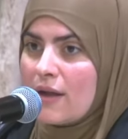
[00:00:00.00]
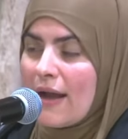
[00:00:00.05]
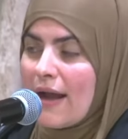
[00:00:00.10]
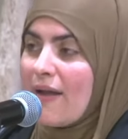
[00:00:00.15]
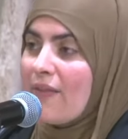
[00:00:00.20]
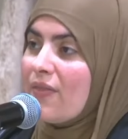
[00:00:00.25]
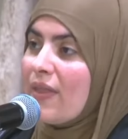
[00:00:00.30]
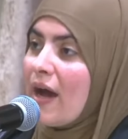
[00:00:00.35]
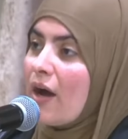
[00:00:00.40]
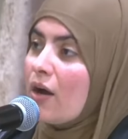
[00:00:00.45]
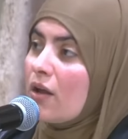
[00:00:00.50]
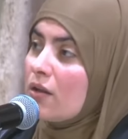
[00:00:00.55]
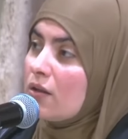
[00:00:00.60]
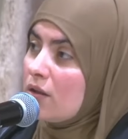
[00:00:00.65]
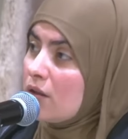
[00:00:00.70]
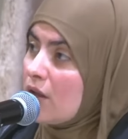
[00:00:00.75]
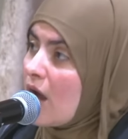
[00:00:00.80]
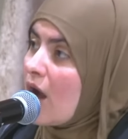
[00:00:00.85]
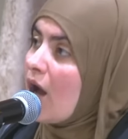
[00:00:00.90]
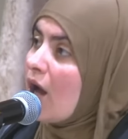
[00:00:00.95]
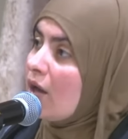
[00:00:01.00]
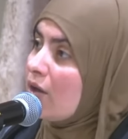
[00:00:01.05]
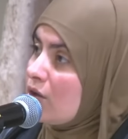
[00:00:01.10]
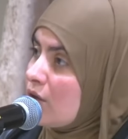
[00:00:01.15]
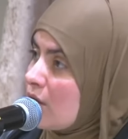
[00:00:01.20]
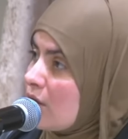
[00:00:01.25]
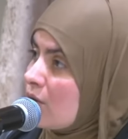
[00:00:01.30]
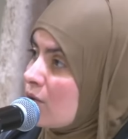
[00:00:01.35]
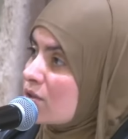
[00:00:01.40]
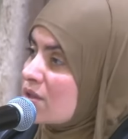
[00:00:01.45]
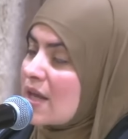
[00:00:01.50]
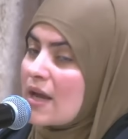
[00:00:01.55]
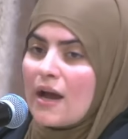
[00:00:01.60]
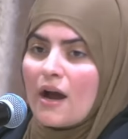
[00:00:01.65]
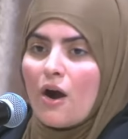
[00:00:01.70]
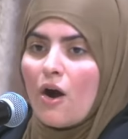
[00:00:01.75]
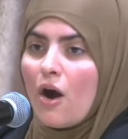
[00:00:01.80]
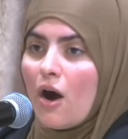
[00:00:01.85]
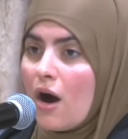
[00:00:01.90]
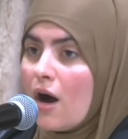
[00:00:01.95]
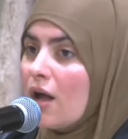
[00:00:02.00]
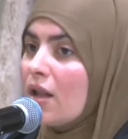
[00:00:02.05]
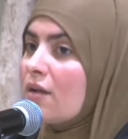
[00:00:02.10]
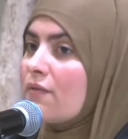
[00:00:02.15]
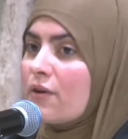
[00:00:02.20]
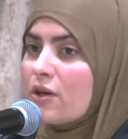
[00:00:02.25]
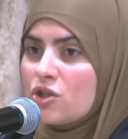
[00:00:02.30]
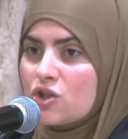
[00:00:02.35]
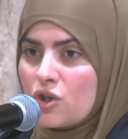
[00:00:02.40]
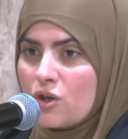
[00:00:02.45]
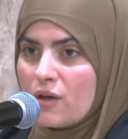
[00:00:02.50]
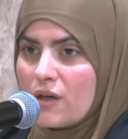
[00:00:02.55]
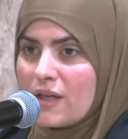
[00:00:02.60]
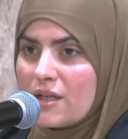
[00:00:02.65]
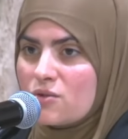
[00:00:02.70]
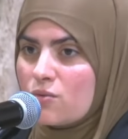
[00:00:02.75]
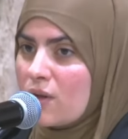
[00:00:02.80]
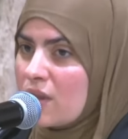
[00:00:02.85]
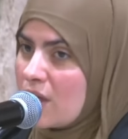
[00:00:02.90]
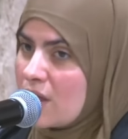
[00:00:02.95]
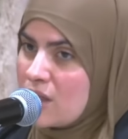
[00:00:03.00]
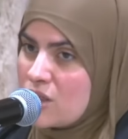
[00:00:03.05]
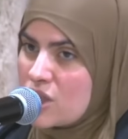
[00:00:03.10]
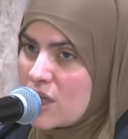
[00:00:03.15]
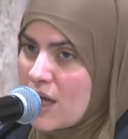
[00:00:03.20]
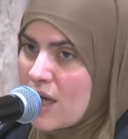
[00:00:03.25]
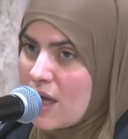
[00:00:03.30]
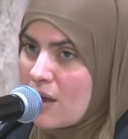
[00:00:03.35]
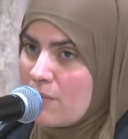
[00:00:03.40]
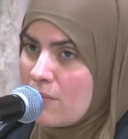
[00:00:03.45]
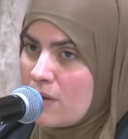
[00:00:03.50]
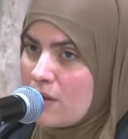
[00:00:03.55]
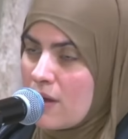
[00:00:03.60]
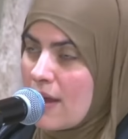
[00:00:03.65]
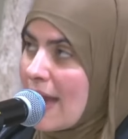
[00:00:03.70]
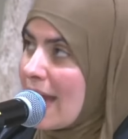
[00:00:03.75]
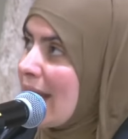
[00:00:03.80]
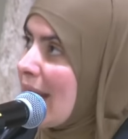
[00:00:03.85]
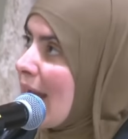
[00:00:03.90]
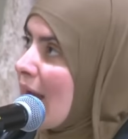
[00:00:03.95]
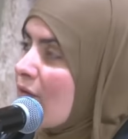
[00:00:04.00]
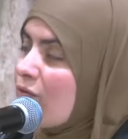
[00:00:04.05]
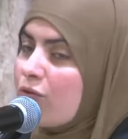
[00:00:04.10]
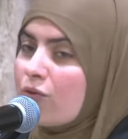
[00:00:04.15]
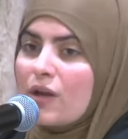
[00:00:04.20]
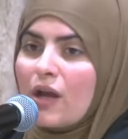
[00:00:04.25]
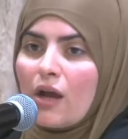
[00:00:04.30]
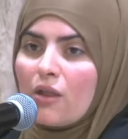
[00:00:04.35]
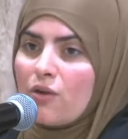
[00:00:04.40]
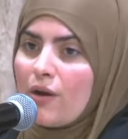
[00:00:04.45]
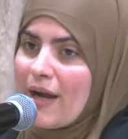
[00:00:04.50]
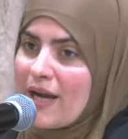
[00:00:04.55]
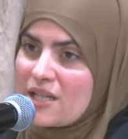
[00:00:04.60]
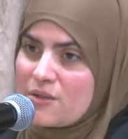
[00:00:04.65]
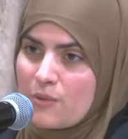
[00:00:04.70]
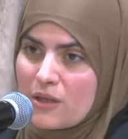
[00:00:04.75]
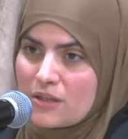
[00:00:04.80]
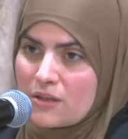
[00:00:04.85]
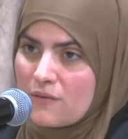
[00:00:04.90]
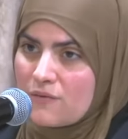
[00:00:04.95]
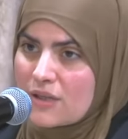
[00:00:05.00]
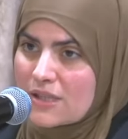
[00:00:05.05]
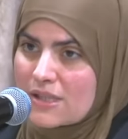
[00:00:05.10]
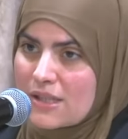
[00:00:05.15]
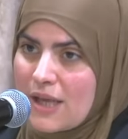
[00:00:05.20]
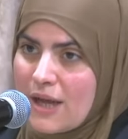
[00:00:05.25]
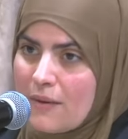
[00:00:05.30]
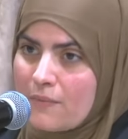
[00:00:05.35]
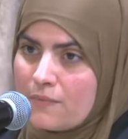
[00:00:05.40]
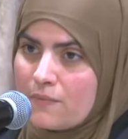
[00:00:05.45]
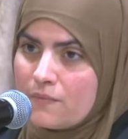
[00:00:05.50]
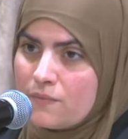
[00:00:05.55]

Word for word: And that Allah knows all of our journeys with hijab and every other aspect of Islam.